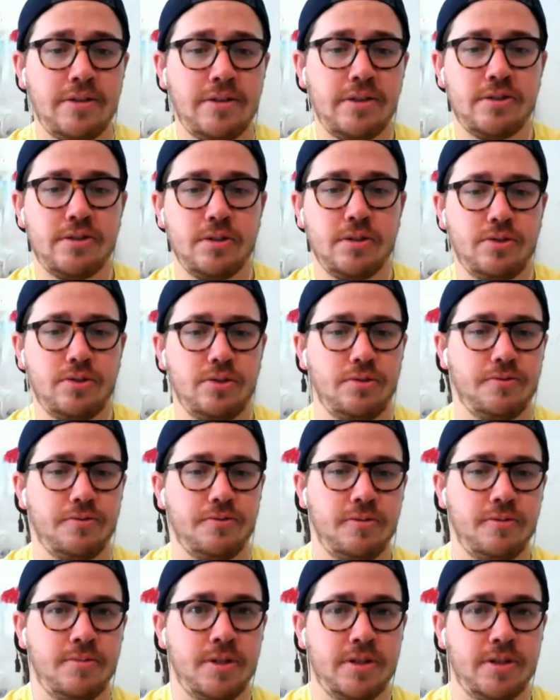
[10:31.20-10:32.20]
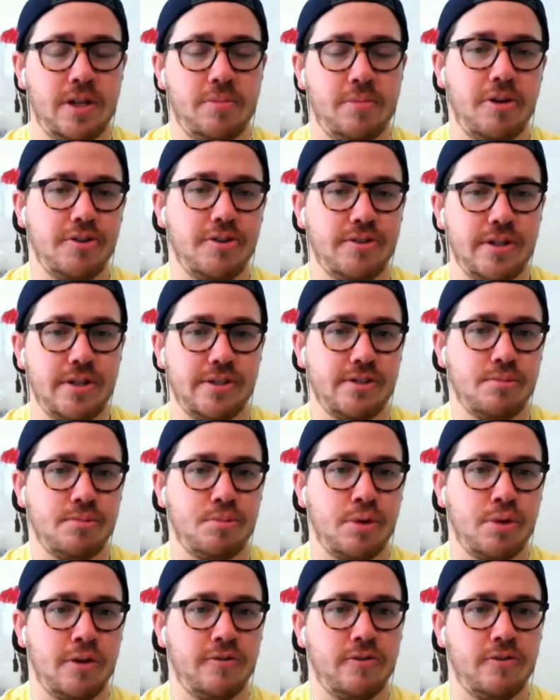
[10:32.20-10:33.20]
so too. Freeman at that price, doesn't
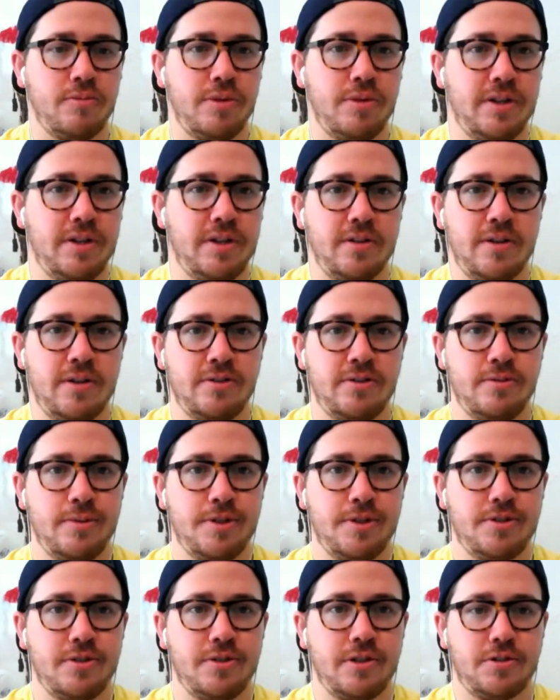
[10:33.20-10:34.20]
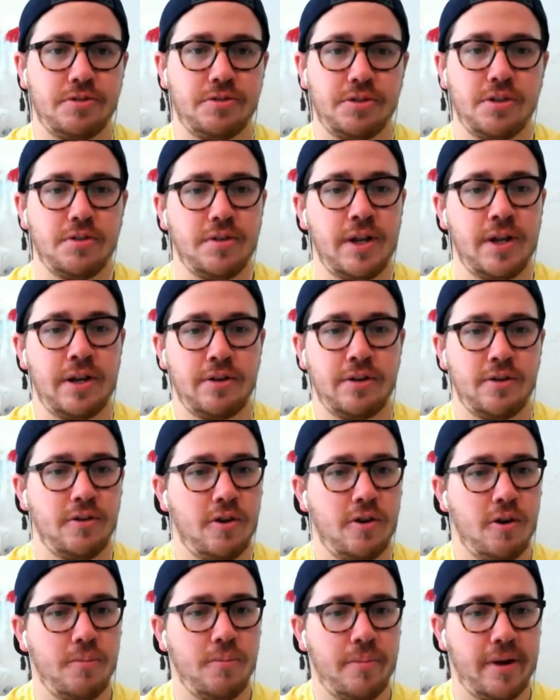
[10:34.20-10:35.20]
play for me. As you mentioned, Nicolino, not a good
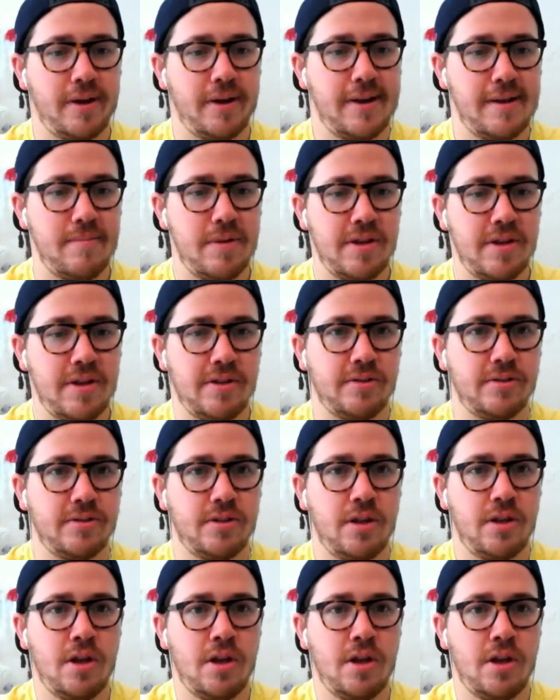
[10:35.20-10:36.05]
arm by any means.